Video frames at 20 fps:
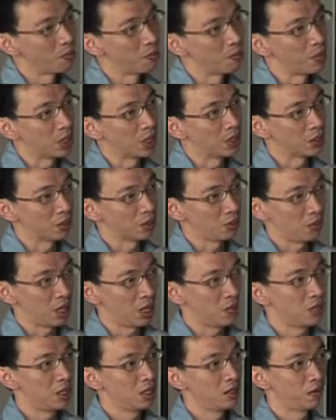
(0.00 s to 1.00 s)
Because
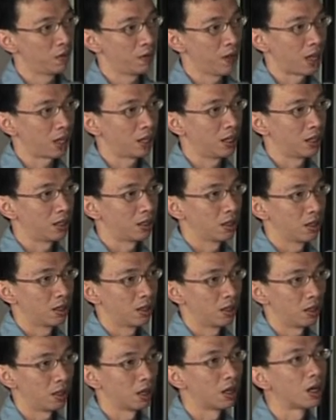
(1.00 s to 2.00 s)
maybe the fact that
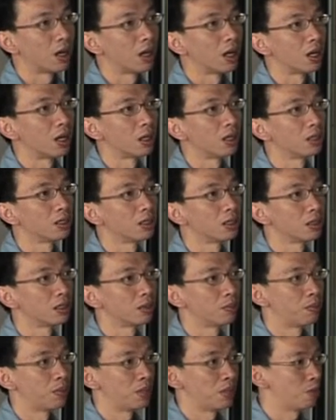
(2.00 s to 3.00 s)

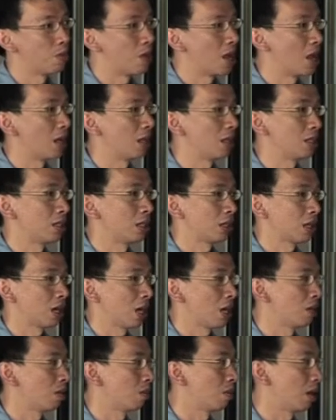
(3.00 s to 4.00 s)
Brisbane is a
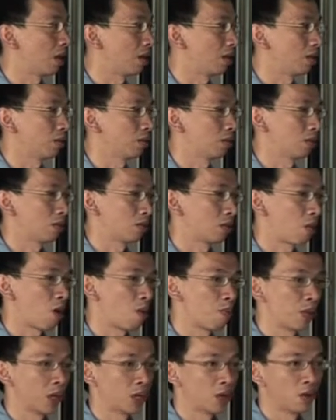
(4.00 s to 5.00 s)
kind of like
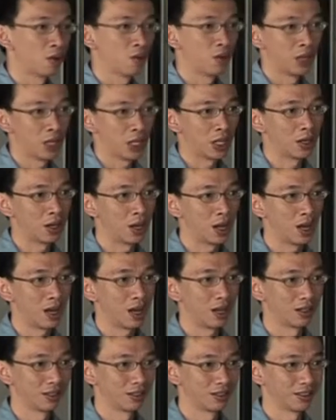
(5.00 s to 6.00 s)
tropical vernacular
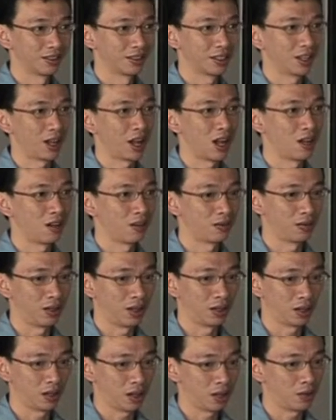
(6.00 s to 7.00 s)
kind of
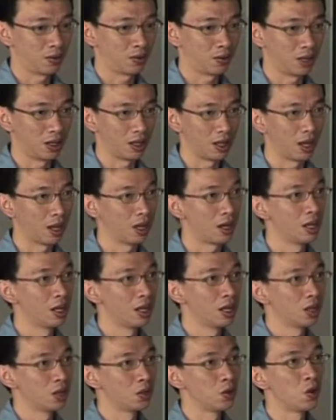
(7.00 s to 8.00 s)
like country, and
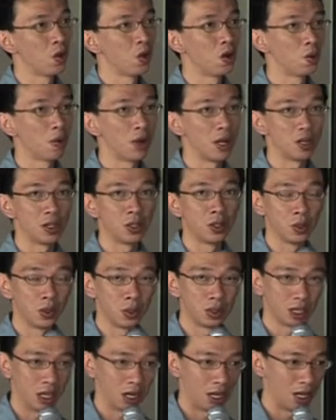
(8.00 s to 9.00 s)
you always
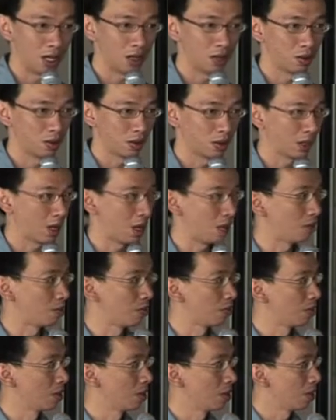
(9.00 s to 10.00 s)
use a little kind of
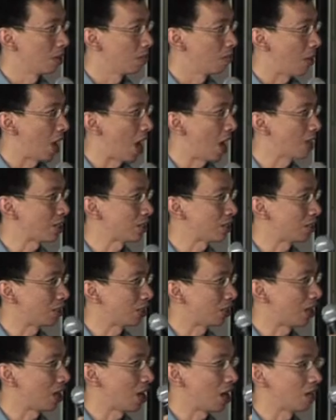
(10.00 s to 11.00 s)
patch
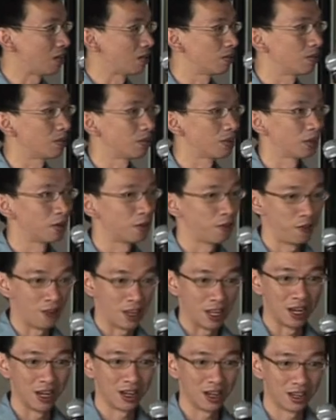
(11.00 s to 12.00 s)
and kind of
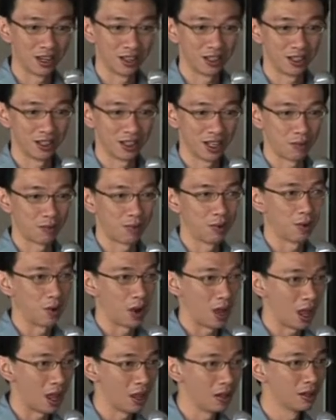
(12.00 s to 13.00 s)
thin
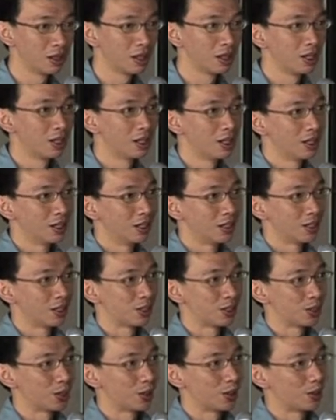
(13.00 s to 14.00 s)
everywhere.
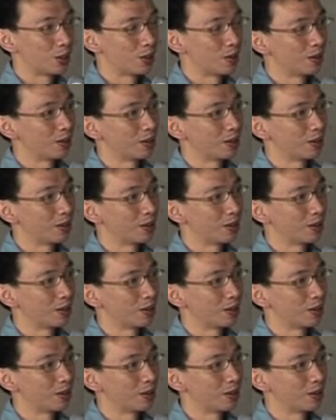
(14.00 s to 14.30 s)
So